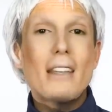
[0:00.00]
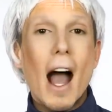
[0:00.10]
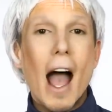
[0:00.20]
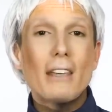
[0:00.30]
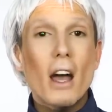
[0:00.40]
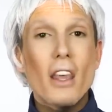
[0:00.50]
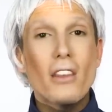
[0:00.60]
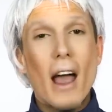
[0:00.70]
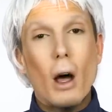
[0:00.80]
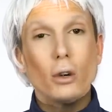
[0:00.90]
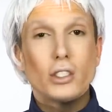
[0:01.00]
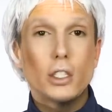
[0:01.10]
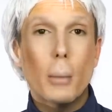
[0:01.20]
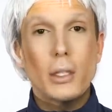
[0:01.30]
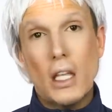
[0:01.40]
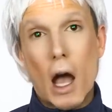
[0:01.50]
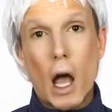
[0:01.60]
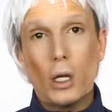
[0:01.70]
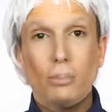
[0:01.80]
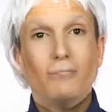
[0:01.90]
5,000
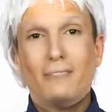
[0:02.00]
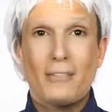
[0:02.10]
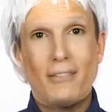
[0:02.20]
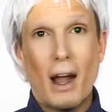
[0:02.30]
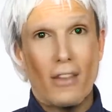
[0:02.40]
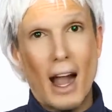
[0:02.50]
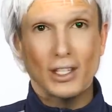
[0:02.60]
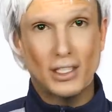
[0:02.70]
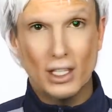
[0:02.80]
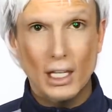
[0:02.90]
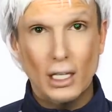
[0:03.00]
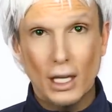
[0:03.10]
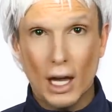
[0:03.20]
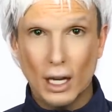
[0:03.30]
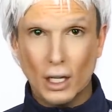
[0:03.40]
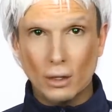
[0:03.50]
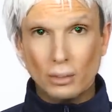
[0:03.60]
ply. Now that's the tea, honey.